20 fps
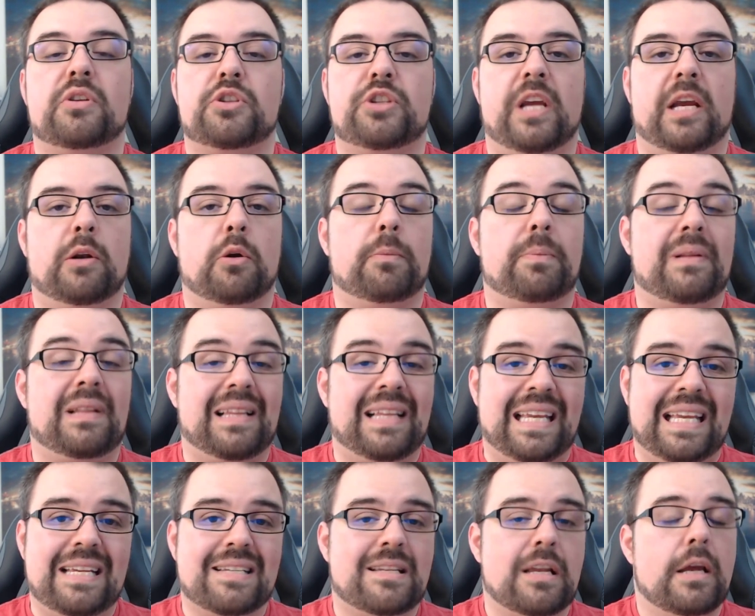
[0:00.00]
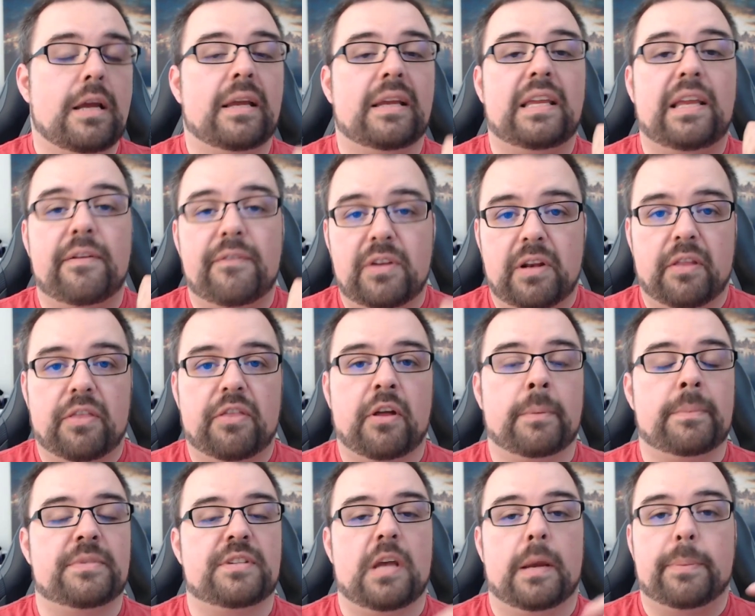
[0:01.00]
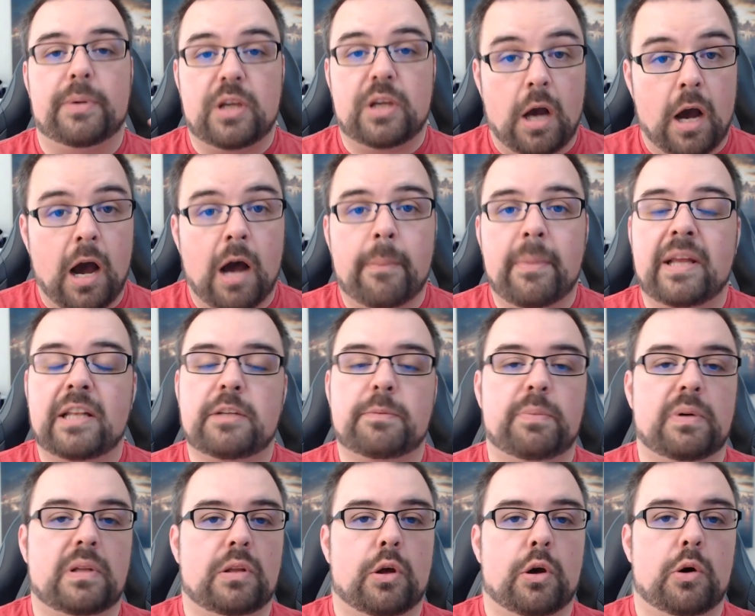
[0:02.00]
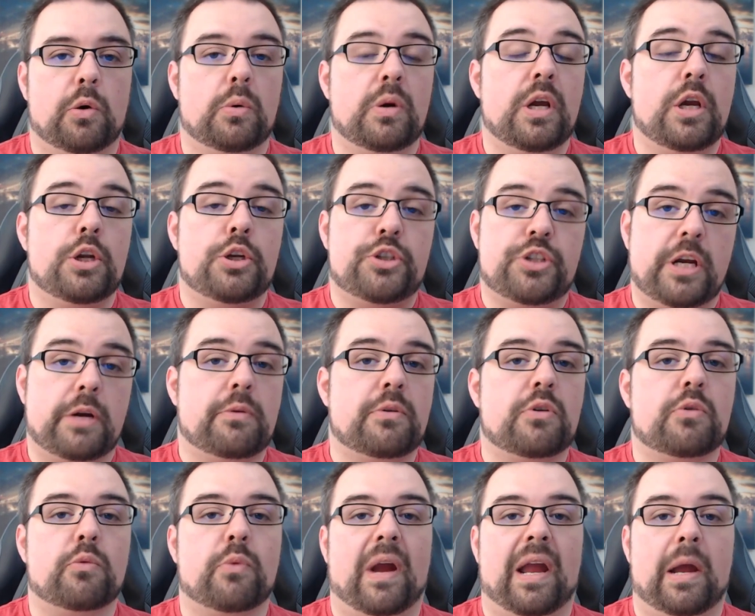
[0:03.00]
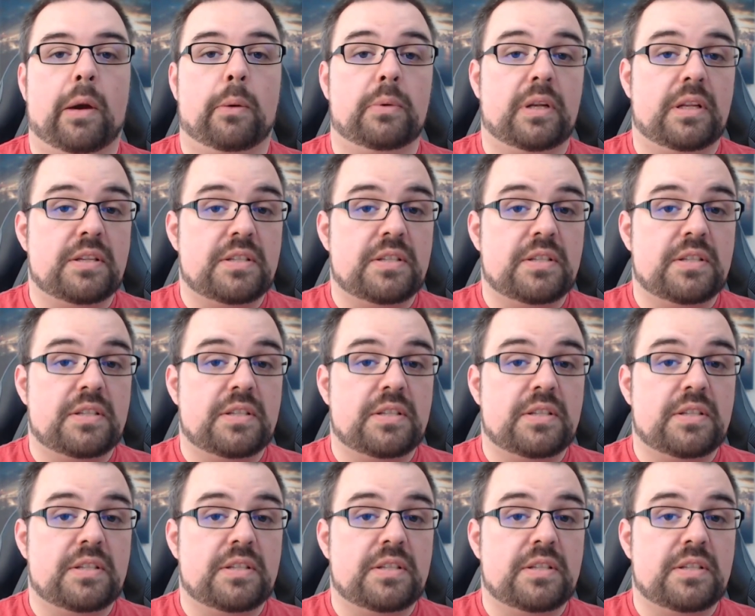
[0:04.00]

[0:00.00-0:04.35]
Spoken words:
the channel, please give it a thumbs up, comment below, share it around,